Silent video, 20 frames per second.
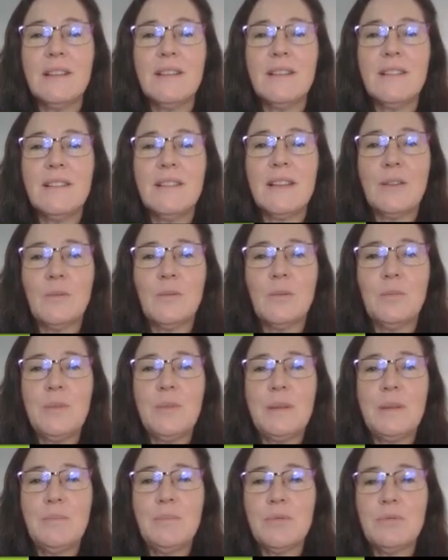That will be
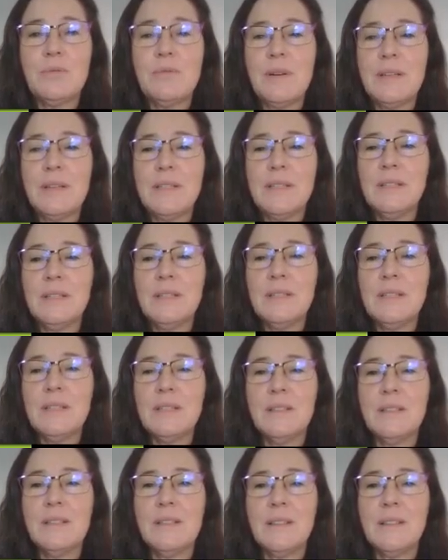present.
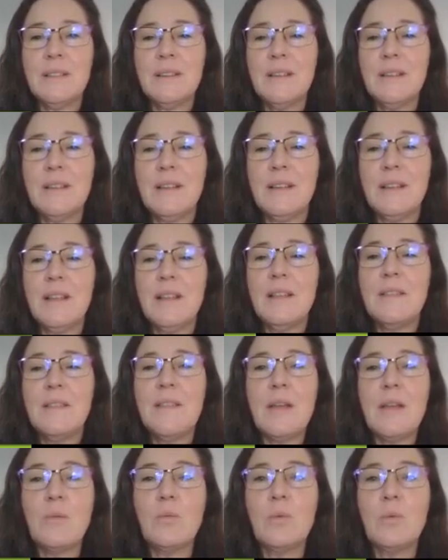
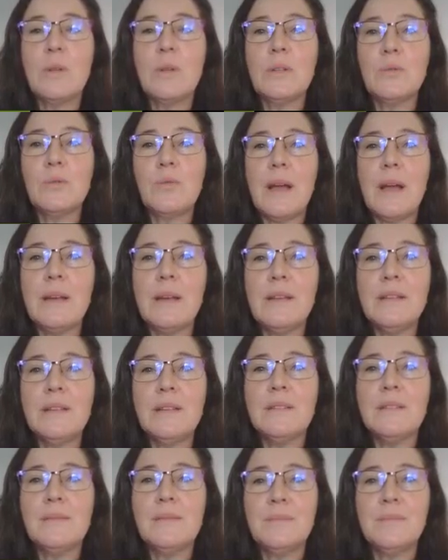They will run.
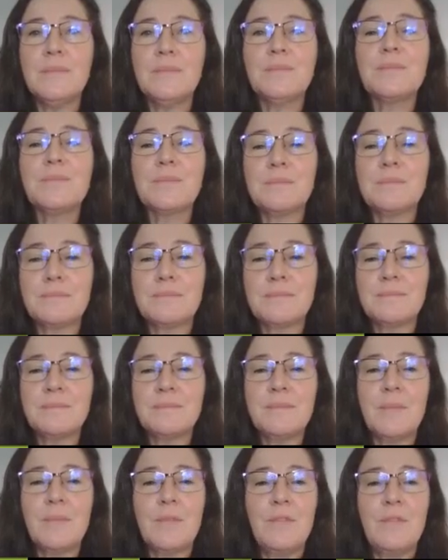
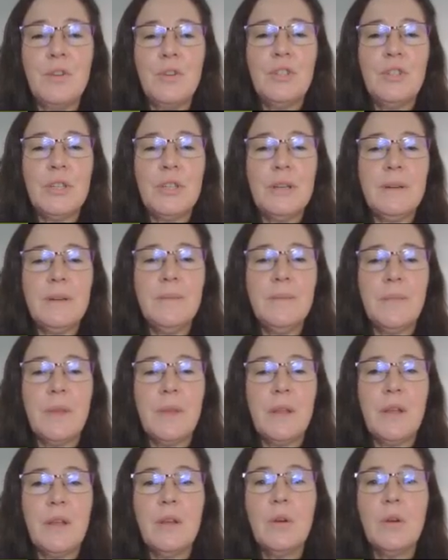Future.
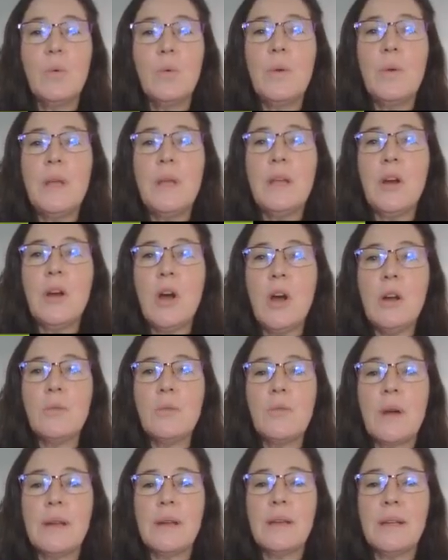We are
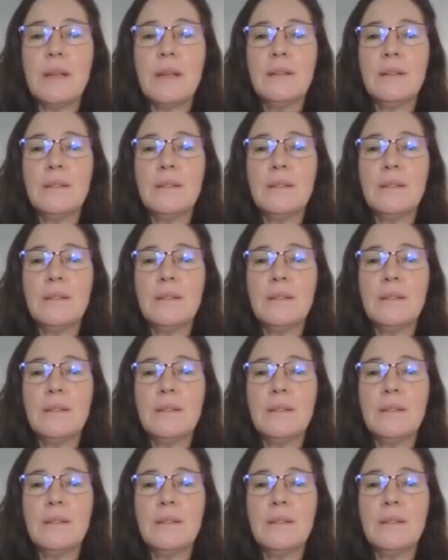running.